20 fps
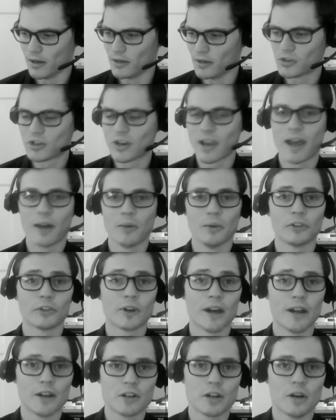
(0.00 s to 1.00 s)
chat with
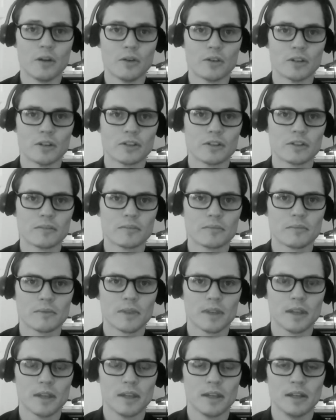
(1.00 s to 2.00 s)
Scratch coaches.
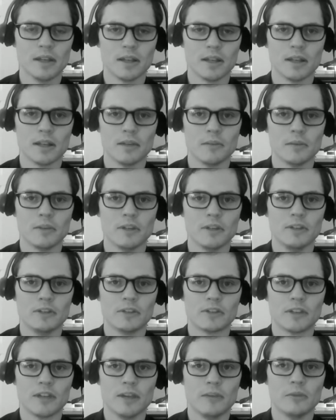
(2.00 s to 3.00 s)
And again,
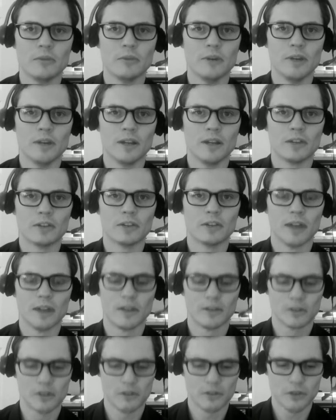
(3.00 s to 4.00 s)
please keep tweeting us and
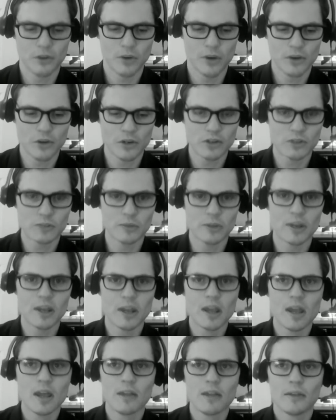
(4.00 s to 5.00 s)
asking us your questions. But
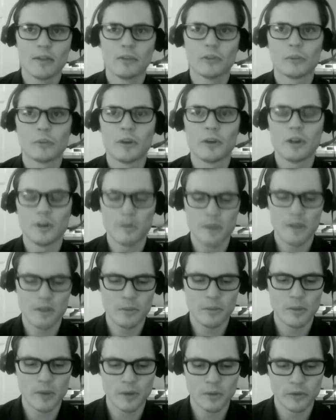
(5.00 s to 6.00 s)
those appear to be
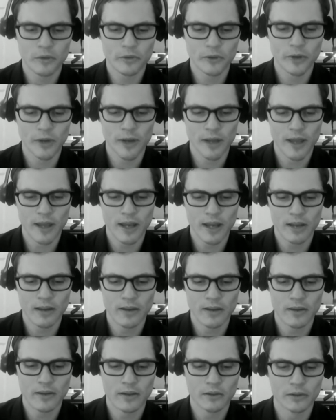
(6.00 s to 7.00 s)
the big ones for today,
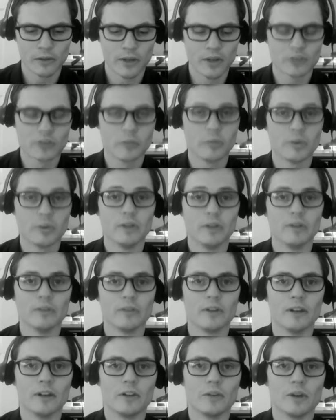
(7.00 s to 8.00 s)
and those are actually pretty
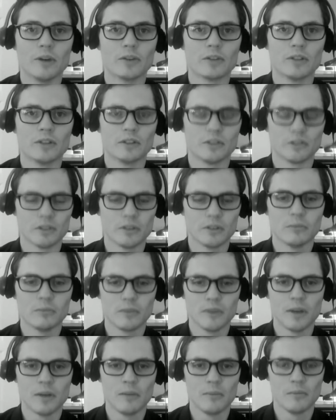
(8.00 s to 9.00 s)
refined questions, so
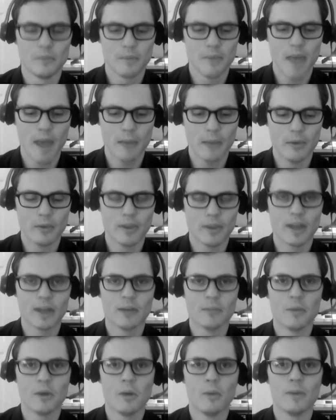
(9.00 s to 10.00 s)
I'm happy with that.
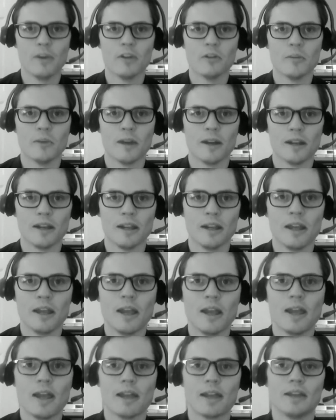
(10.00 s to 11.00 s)
And I'm hoping everybody
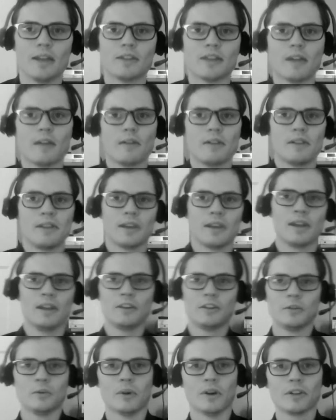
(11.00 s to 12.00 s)
gets everything
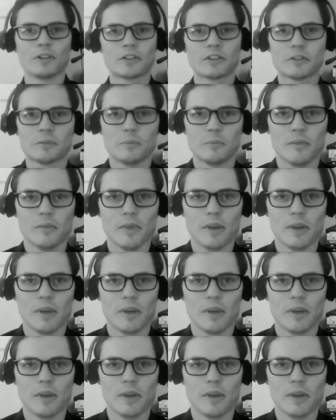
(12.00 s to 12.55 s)
into us